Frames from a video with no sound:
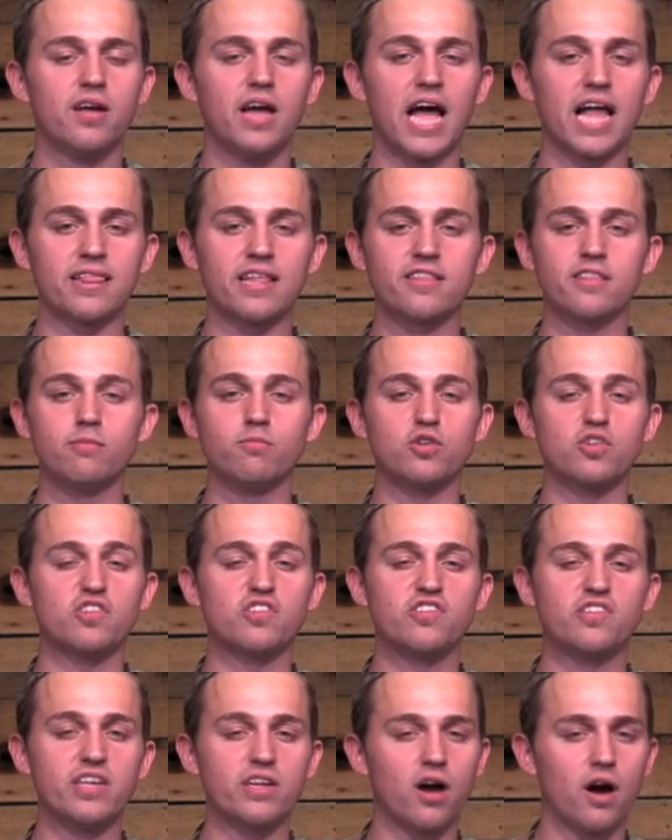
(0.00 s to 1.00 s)
and let them
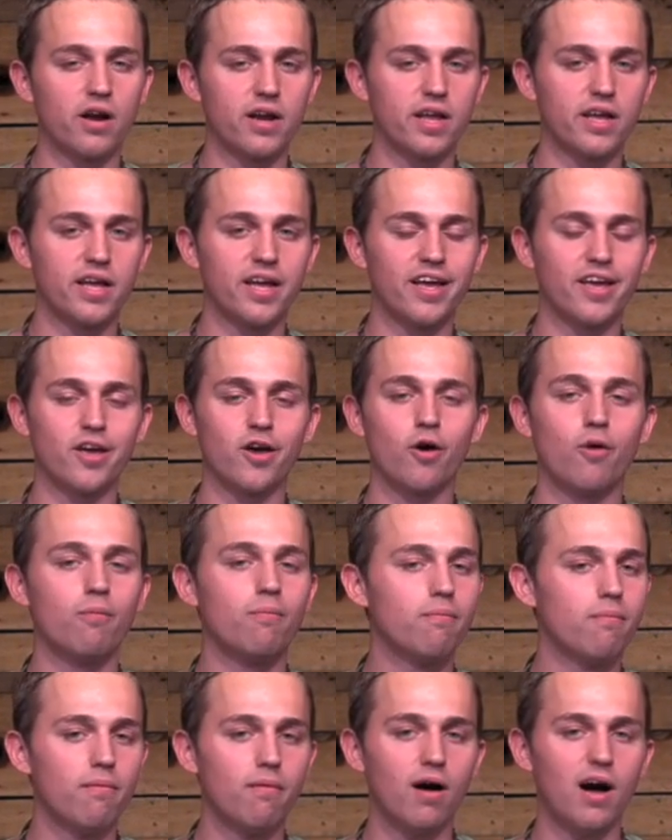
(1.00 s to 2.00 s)
just sit on it and go,
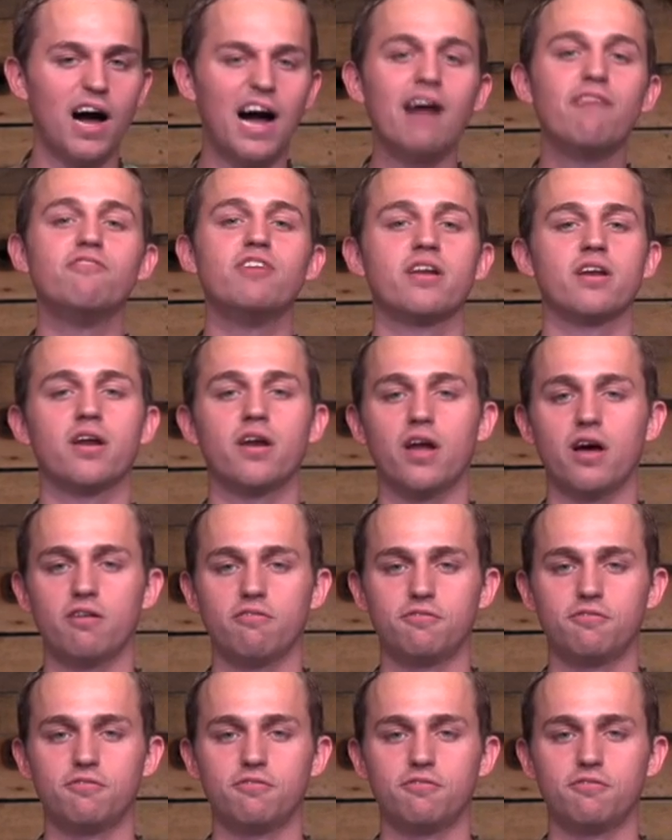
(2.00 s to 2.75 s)
I've done enough.